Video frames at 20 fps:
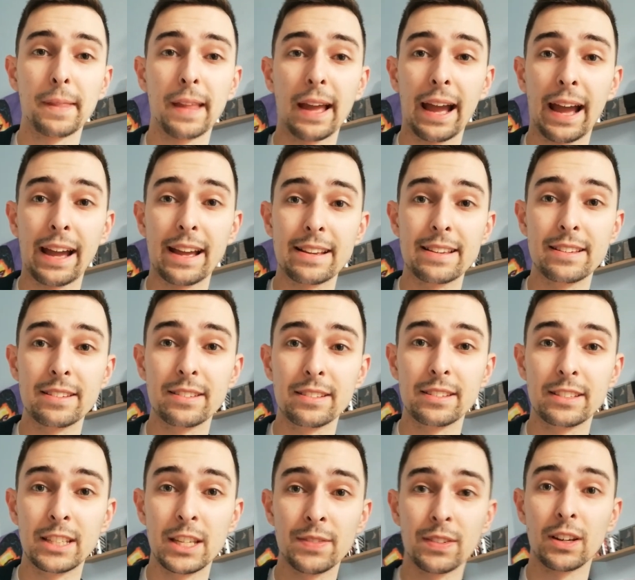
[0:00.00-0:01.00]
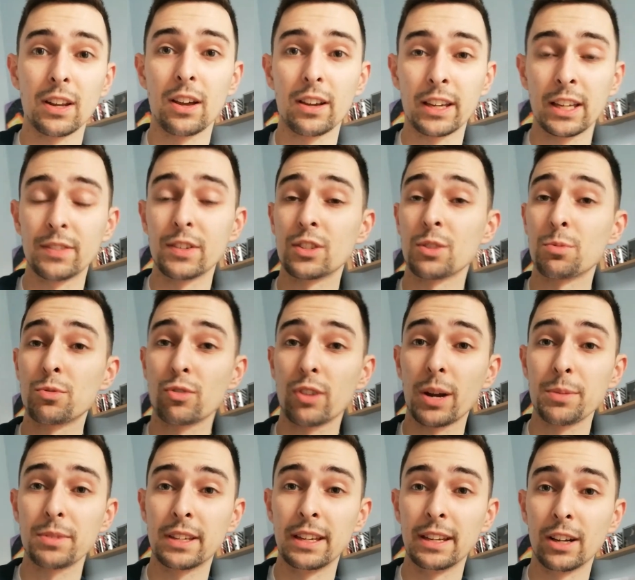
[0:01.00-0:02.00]
and give a
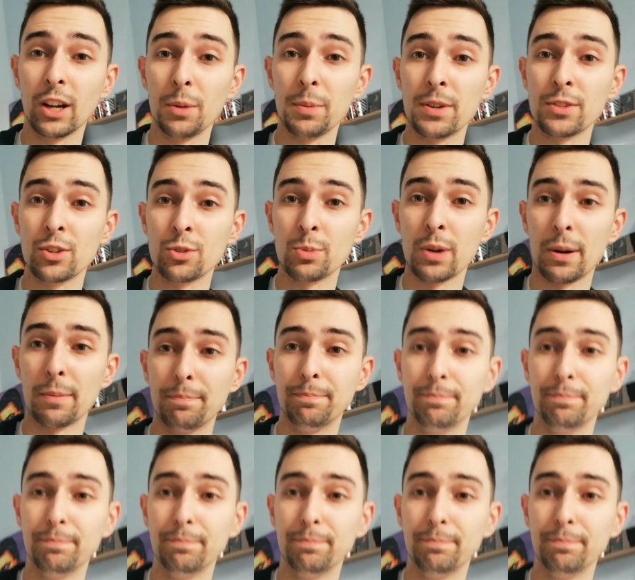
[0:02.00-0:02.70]
subscribe to Kier Gomes as well.